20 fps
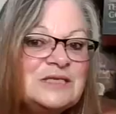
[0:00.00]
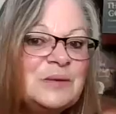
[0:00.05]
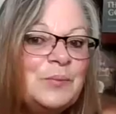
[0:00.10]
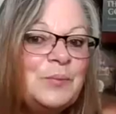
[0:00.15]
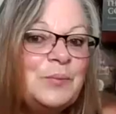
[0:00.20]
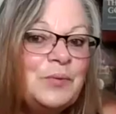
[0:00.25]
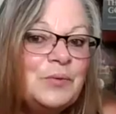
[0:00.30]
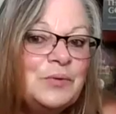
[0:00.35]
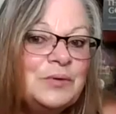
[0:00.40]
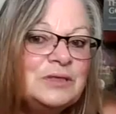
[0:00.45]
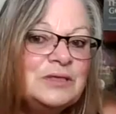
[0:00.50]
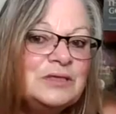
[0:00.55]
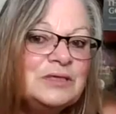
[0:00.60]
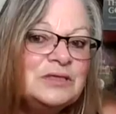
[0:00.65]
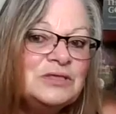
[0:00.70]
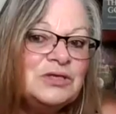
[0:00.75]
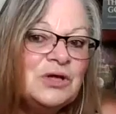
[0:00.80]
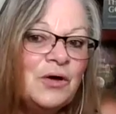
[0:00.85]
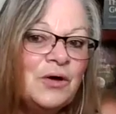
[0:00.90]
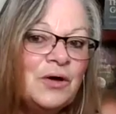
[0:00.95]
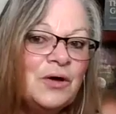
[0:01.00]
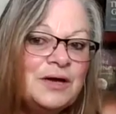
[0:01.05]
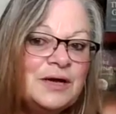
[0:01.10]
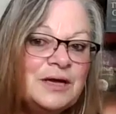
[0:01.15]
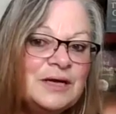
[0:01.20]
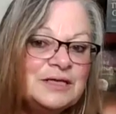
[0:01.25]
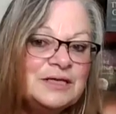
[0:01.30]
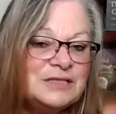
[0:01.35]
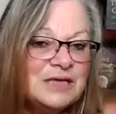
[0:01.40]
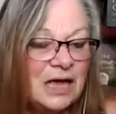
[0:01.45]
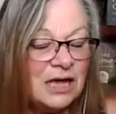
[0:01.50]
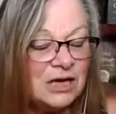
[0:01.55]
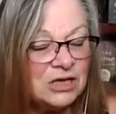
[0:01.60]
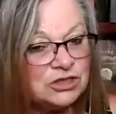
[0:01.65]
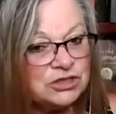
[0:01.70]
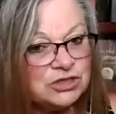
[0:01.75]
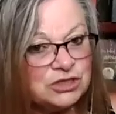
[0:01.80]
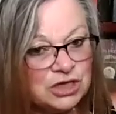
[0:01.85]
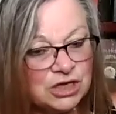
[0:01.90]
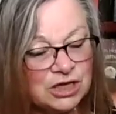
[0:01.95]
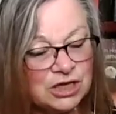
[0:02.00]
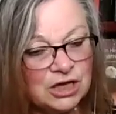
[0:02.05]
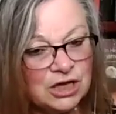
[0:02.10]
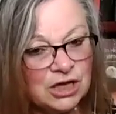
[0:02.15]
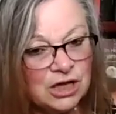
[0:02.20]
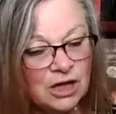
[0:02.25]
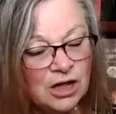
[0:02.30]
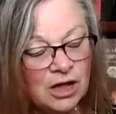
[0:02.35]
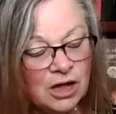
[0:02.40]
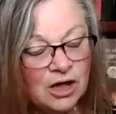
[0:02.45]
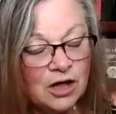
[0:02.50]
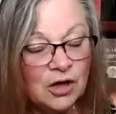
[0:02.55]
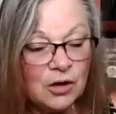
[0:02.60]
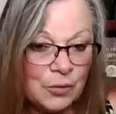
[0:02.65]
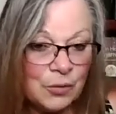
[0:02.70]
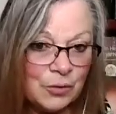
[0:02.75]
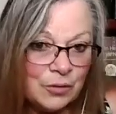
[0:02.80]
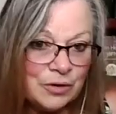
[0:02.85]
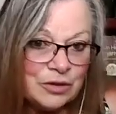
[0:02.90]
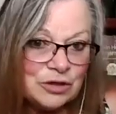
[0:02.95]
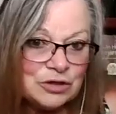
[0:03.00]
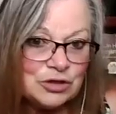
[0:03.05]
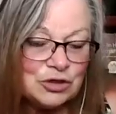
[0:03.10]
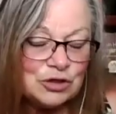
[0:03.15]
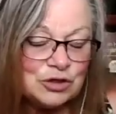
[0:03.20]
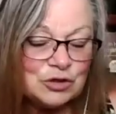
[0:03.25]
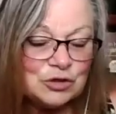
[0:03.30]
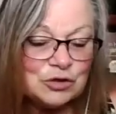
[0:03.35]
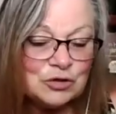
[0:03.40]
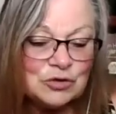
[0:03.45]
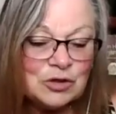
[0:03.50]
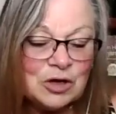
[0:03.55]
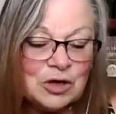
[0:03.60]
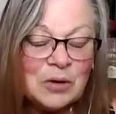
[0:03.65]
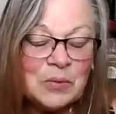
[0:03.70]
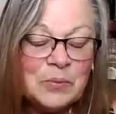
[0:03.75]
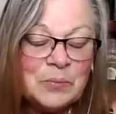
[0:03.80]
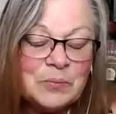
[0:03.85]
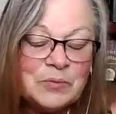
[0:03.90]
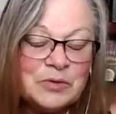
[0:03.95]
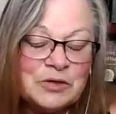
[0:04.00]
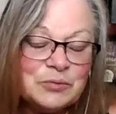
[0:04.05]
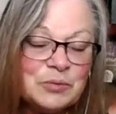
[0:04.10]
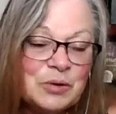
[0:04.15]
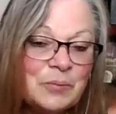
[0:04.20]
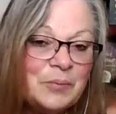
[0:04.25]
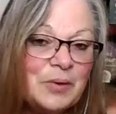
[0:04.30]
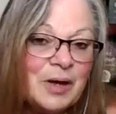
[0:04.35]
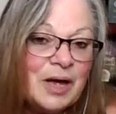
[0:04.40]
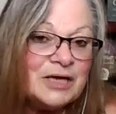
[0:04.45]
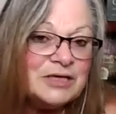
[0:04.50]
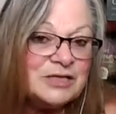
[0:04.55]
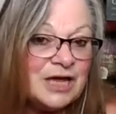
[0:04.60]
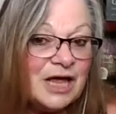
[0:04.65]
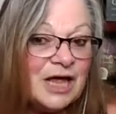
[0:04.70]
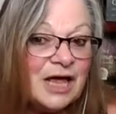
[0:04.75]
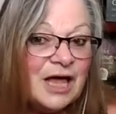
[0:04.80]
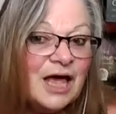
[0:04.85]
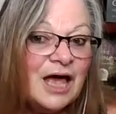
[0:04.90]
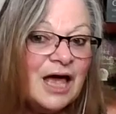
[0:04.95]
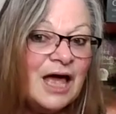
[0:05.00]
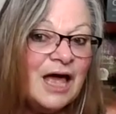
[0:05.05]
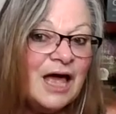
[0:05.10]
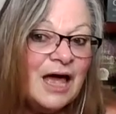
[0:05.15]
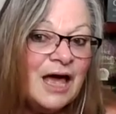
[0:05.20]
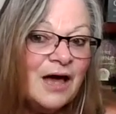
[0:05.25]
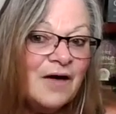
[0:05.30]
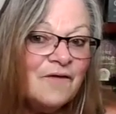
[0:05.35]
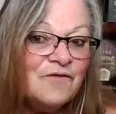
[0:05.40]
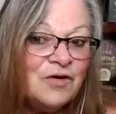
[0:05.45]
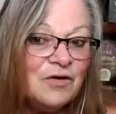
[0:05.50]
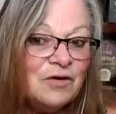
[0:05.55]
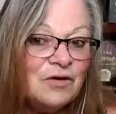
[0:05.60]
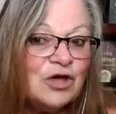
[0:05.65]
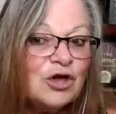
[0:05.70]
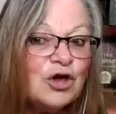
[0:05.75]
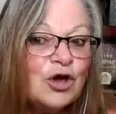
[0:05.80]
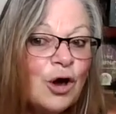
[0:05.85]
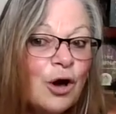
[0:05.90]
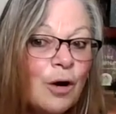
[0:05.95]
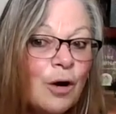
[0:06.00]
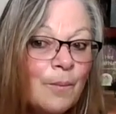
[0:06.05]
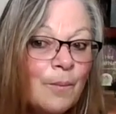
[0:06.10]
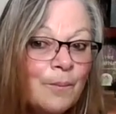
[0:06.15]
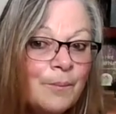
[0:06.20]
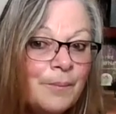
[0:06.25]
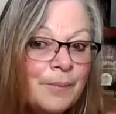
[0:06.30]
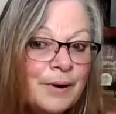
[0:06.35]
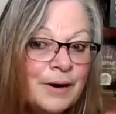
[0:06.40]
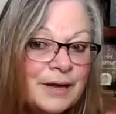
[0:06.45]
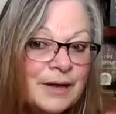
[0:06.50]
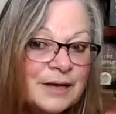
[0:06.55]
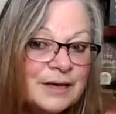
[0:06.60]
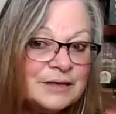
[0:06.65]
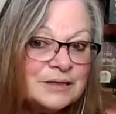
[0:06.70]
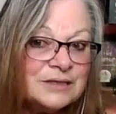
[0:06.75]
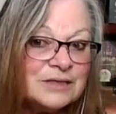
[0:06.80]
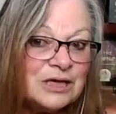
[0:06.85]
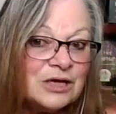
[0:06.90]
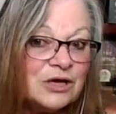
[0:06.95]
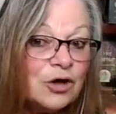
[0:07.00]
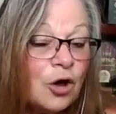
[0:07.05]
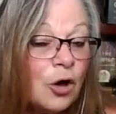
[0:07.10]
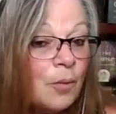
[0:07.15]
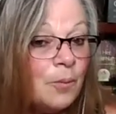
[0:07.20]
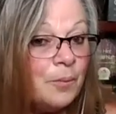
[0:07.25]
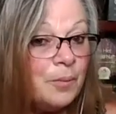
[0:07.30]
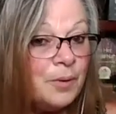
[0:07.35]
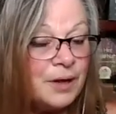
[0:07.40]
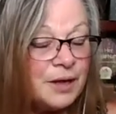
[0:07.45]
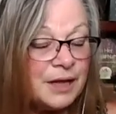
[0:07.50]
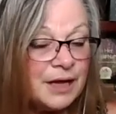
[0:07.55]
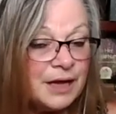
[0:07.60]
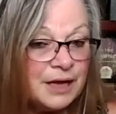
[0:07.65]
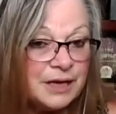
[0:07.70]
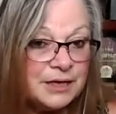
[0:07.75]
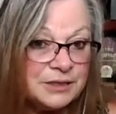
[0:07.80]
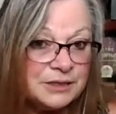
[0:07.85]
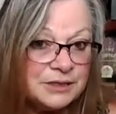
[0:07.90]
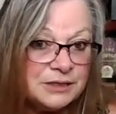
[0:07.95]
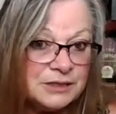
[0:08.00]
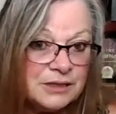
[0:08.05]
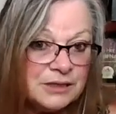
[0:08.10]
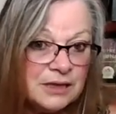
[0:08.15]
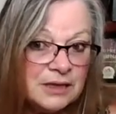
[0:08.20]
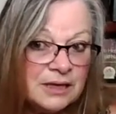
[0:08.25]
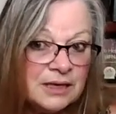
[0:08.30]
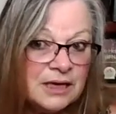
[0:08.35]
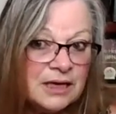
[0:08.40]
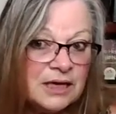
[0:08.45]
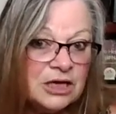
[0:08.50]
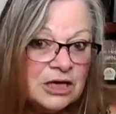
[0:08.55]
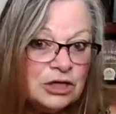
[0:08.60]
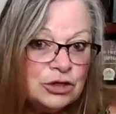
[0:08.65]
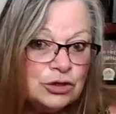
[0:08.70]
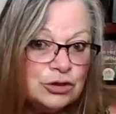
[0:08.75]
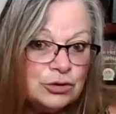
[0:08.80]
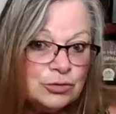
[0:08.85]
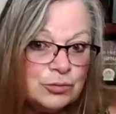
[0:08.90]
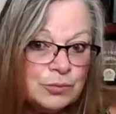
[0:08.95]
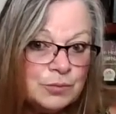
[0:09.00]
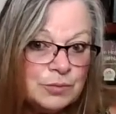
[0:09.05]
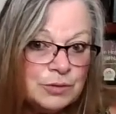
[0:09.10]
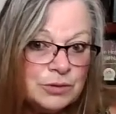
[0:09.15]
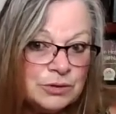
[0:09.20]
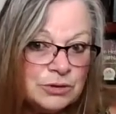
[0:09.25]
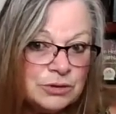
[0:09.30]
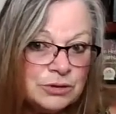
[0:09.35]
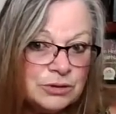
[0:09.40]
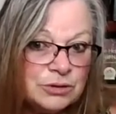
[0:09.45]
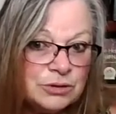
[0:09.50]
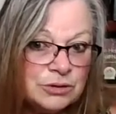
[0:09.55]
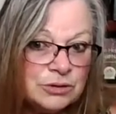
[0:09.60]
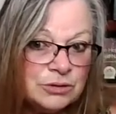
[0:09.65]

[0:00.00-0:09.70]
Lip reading: simple in design, it's actually, according to this webpage, a very complex and complicated instrument.